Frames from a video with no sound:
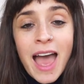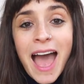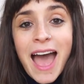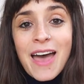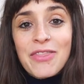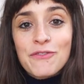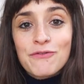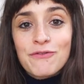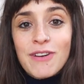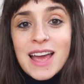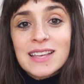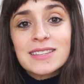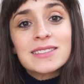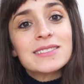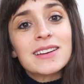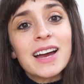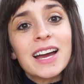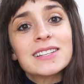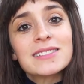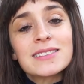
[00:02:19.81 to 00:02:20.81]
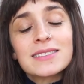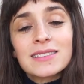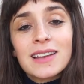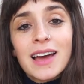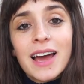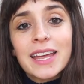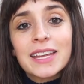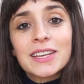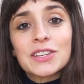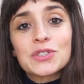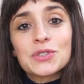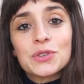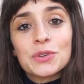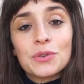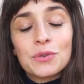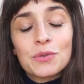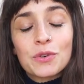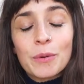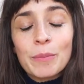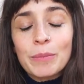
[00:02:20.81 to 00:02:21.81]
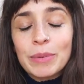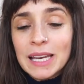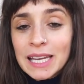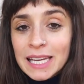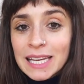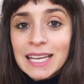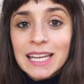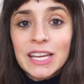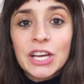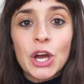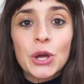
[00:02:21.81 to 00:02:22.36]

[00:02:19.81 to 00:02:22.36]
and the rest I just like to completely